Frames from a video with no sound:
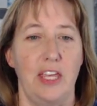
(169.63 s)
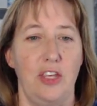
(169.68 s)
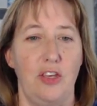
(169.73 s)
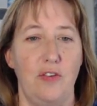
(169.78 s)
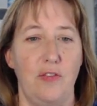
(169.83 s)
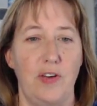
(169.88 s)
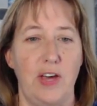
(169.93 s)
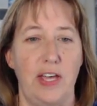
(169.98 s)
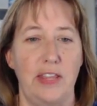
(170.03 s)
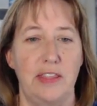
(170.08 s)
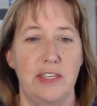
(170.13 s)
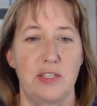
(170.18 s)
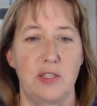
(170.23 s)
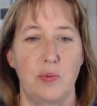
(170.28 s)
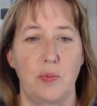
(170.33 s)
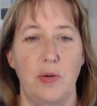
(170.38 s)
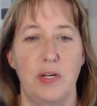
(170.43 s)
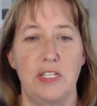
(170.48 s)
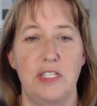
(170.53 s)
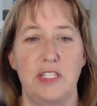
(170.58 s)
you've got
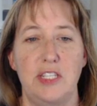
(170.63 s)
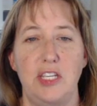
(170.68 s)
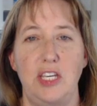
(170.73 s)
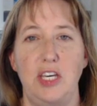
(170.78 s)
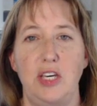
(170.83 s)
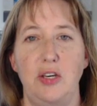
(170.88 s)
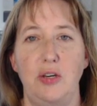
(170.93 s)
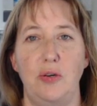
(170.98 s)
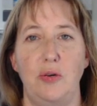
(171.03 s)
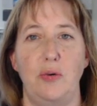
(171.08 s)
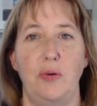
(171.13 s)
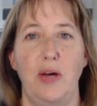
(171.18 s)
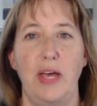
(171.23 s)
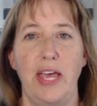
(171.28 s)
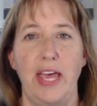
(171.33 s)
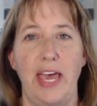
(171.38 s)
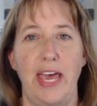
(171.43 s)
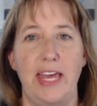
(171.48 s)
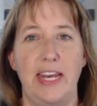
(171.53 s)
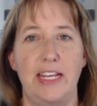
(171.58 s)
this one SKU
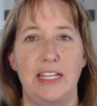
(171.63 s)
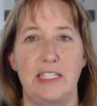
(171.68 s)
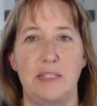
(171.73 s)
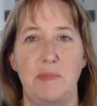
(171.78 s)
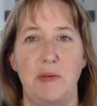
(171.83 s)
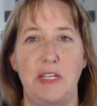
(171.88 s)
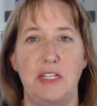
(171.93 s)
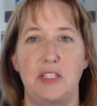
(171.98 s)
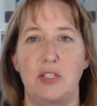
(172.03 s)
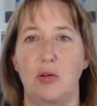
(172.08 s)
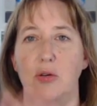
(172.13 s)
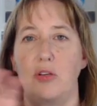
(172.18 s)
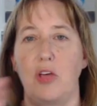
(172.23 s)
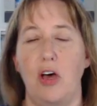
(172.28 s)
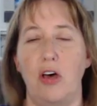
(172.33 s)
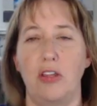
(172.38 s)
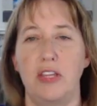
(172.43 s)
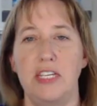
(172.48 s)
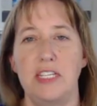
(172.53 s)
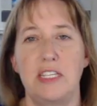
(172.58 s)
and it's being sold
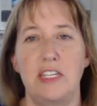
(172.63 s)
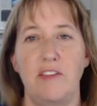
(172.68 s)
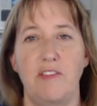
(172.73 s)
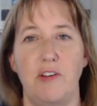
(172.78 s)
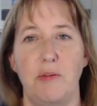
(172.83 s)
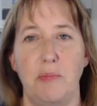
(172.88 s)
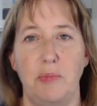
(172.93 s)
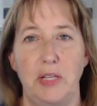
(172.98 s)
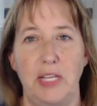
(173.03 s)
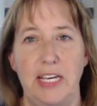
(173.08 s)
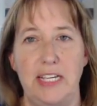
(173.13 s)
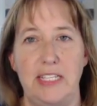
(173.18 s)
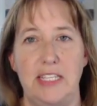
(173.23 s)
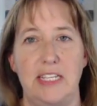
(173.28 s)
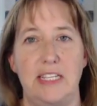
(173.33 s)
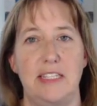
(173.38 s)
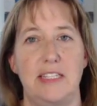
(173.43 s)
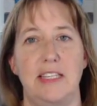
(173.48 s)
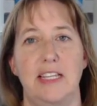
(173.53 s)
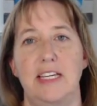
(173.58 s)
all these different
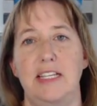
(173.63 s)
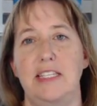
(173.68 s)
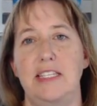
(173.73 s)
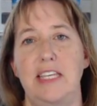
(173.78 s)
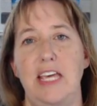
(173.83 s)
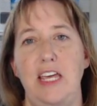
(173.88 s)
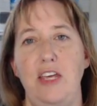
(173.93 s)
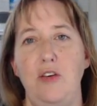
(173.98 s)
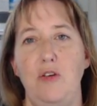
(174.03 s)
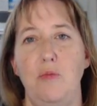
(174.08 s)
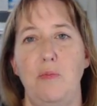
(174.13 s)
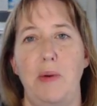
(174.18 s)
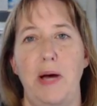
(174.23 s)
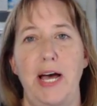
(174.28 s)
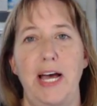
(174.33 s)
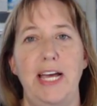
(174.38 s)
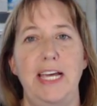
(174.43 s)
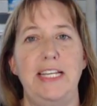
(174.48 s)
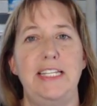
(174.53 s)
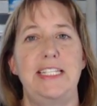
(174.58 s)
places. Let's say you
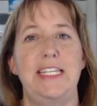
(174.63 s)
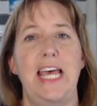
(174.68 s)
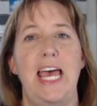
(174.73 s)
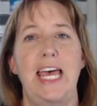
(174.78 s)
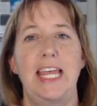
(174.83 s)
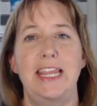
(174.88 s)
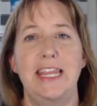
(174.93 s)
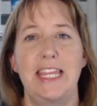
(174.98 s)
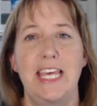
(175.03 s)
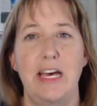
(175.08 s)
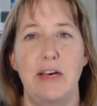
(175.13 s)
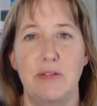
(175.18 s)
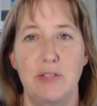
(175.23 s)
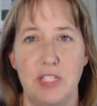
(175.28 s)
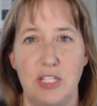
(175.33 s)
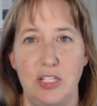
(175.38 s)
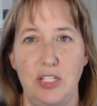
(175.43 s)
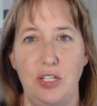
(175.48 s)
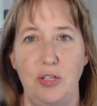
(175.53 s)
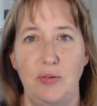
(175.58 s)
buy
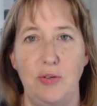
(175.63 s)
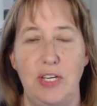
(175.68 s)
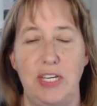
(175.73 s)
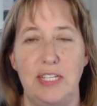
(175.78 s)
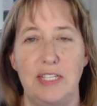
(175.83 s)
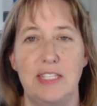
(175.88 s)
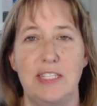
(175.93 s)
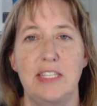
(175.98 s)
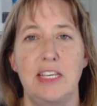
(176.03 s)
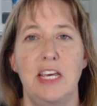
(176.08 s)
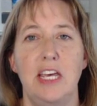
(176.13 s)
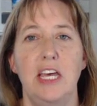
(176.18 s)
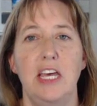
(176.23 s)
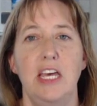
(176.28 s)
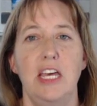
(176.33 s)
10,000 units.